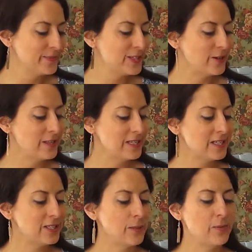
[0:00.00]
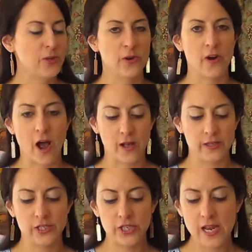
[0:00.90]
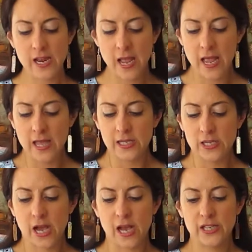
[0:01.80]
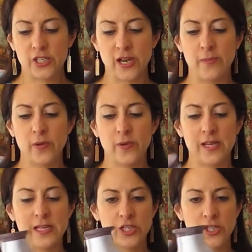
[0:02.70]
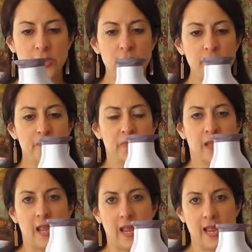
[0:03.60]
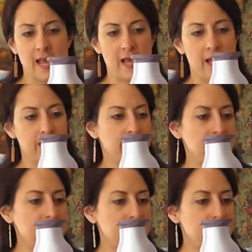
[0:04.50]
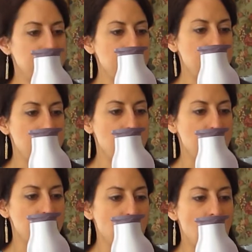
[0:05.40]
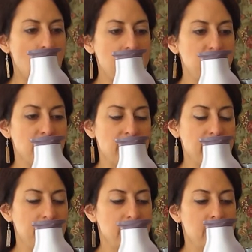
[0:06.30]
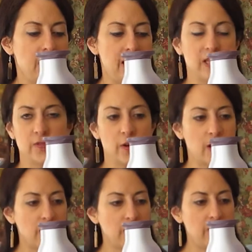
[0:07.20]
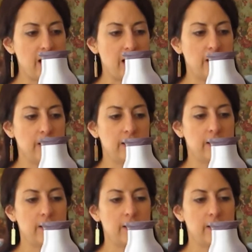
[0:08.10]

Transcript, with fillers: So this is the Pureology uh, shampoo and conditioner, and this is the um, Hydrate, and it's for colored hair.